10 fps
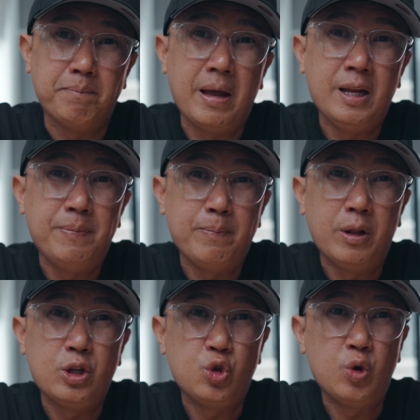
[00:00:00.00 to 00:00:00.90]
Many
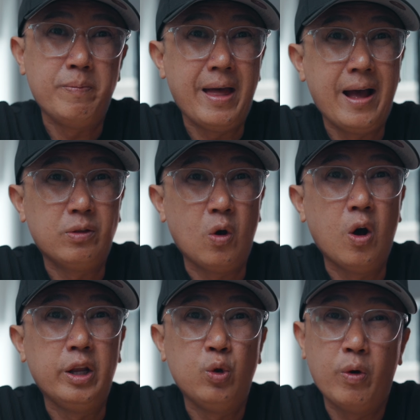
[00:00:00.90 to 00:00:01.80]
people assume that
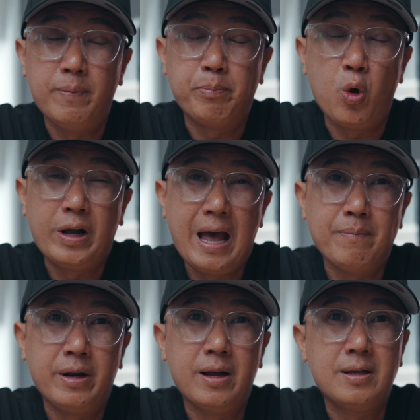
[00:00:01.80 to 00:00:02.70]
all-in-one pro
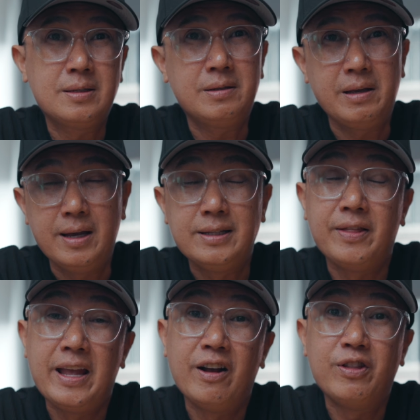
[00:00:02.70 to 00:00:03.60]
cameras is a
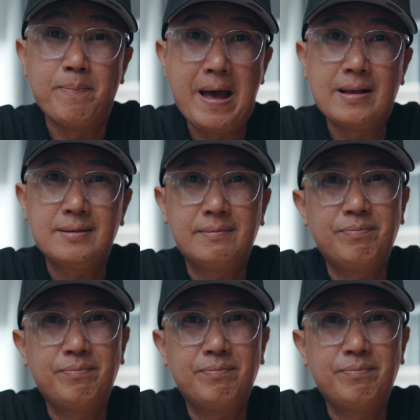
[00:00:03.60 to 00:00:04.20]
thing of the past.